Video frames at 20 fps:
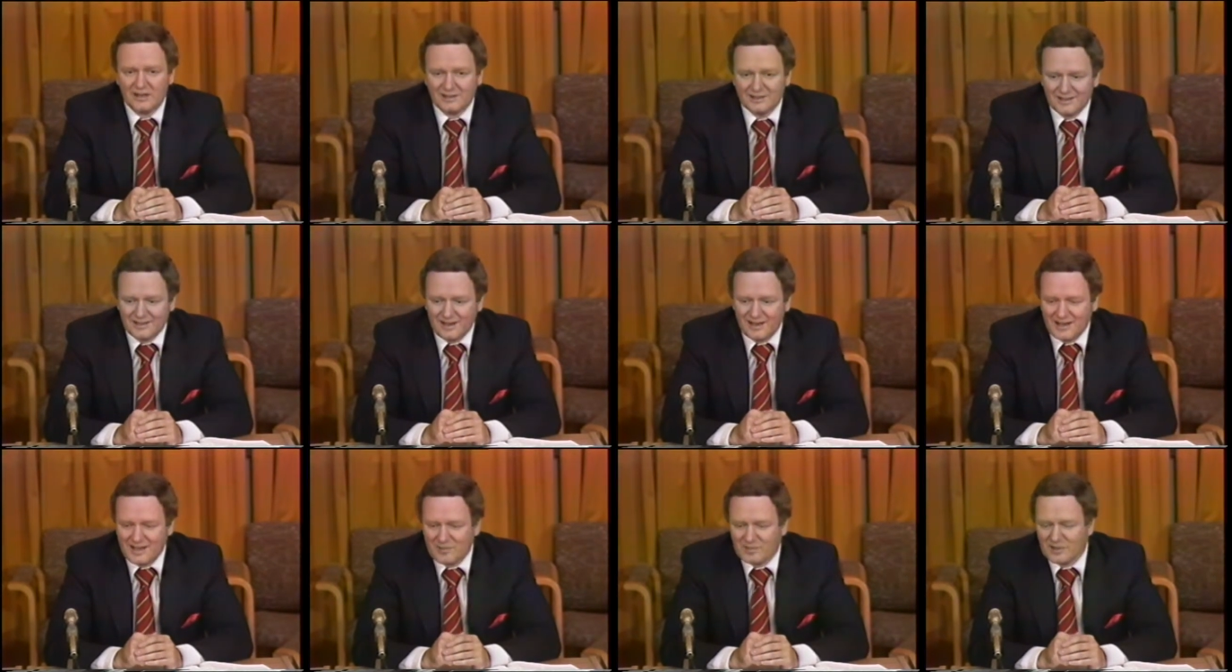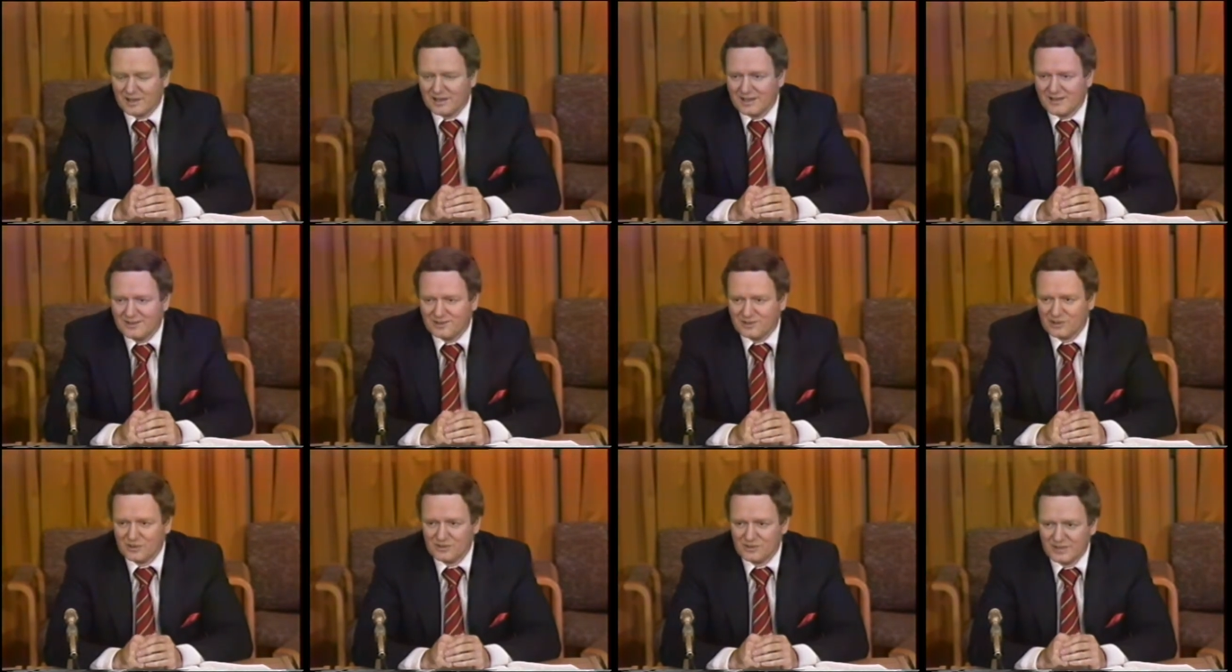did anybody
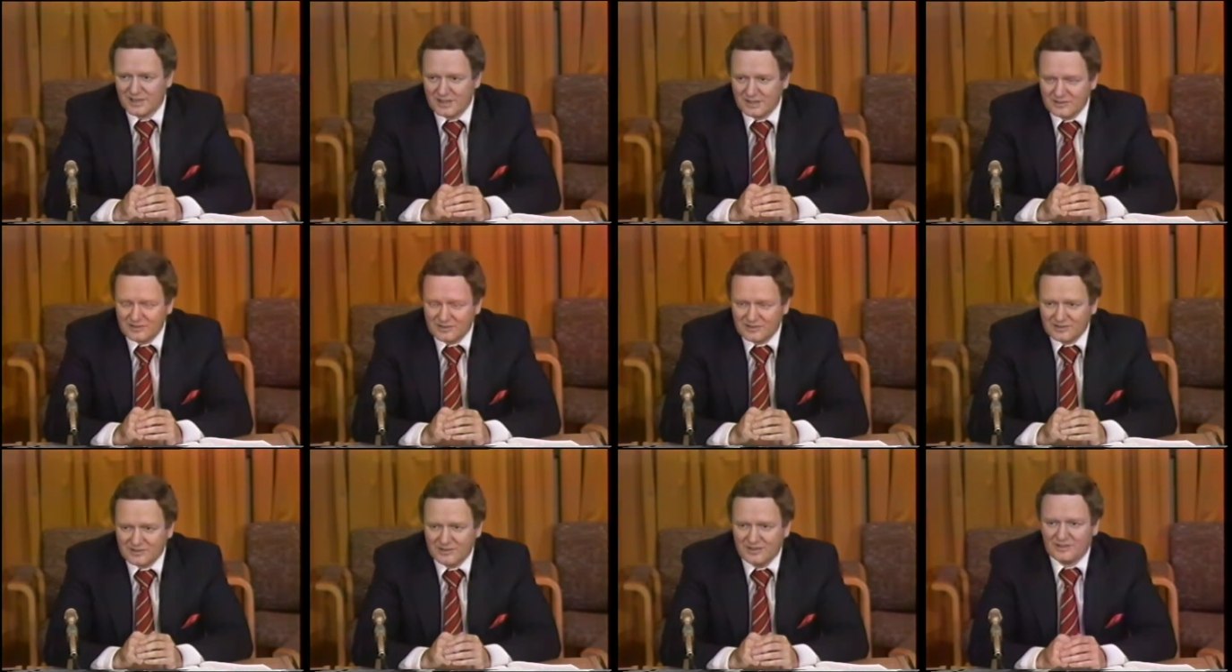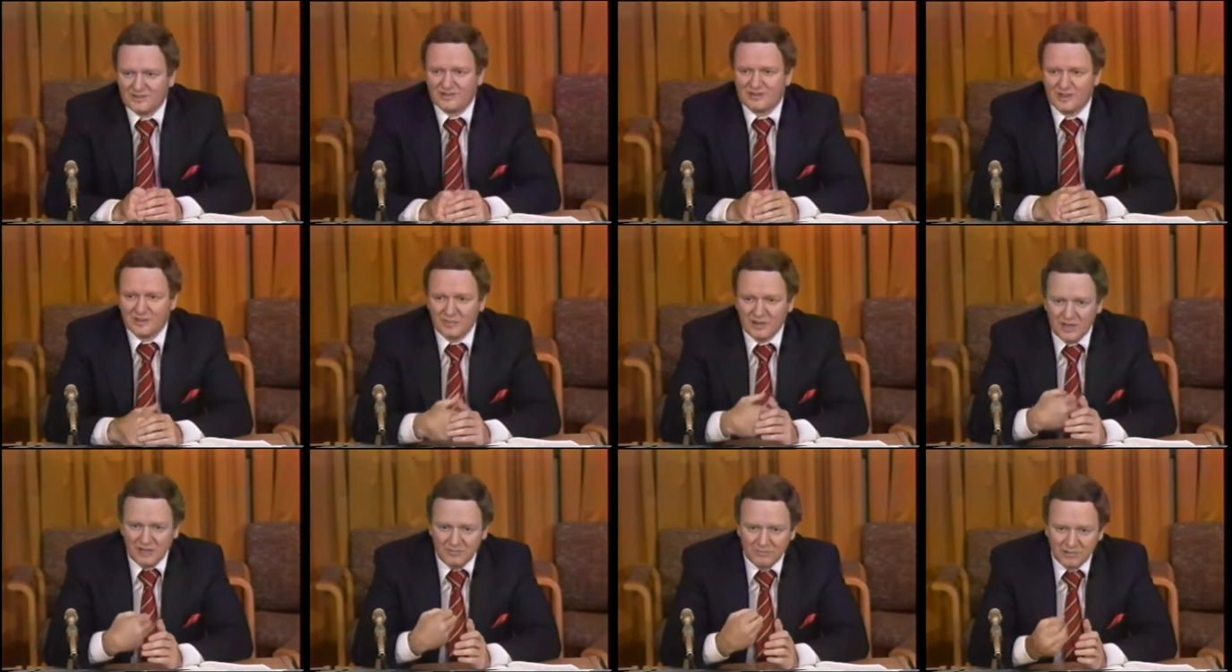do this? And
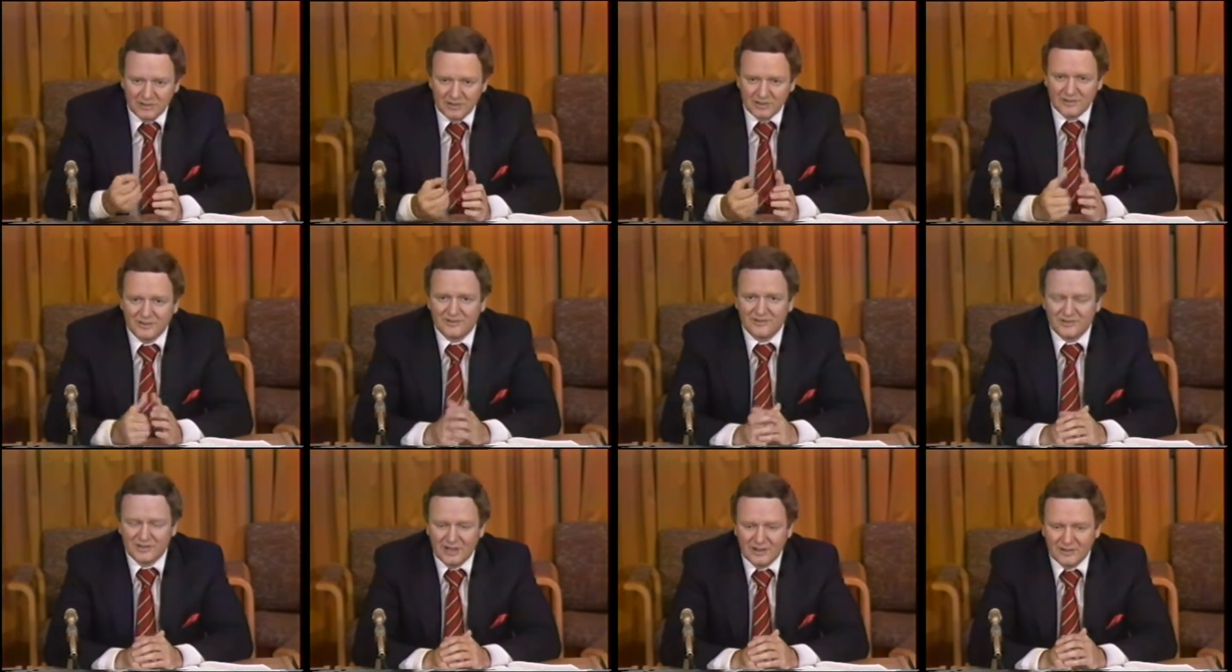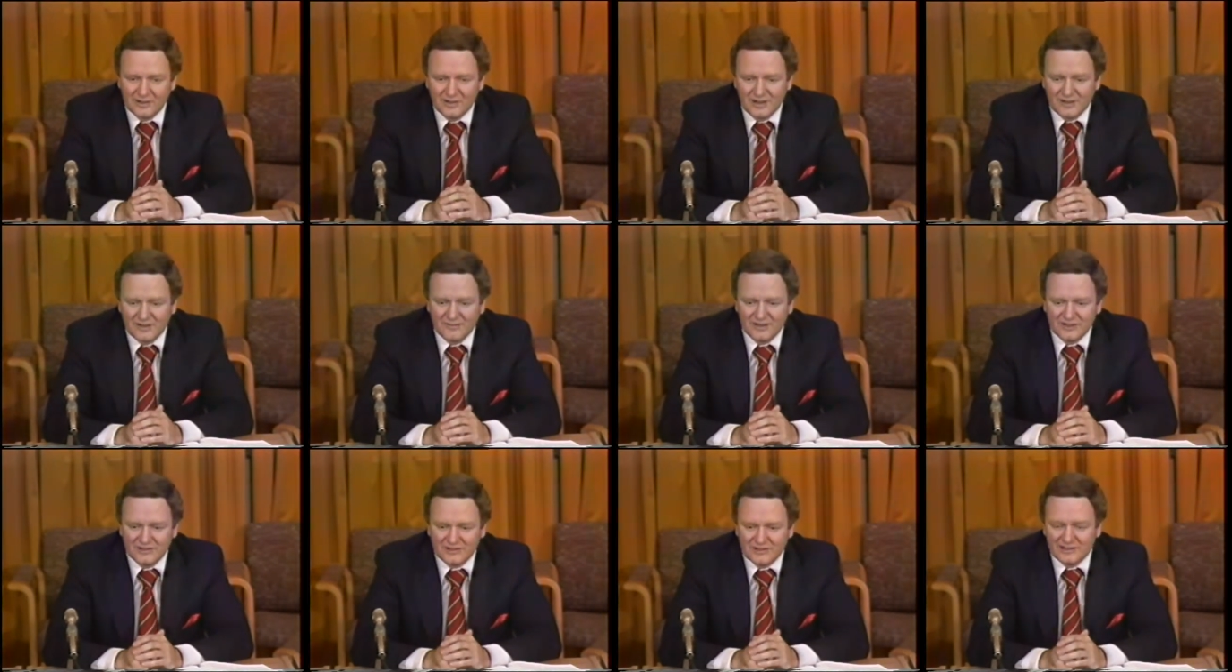somebody blurts out,
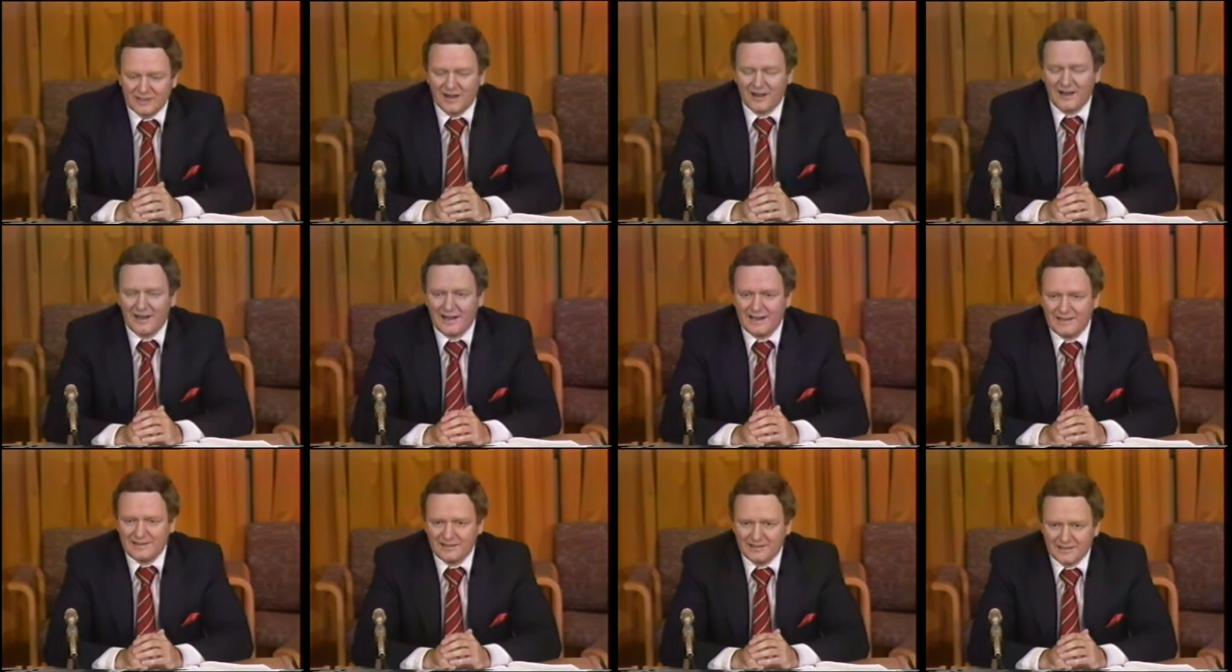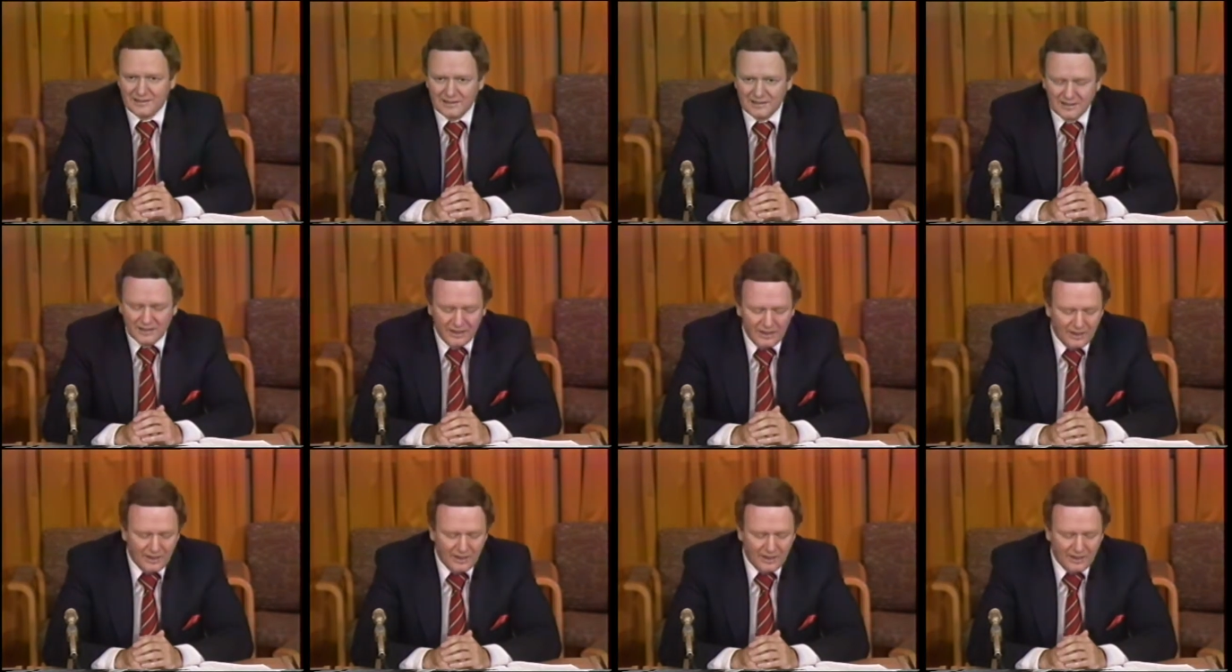obviously, I did it.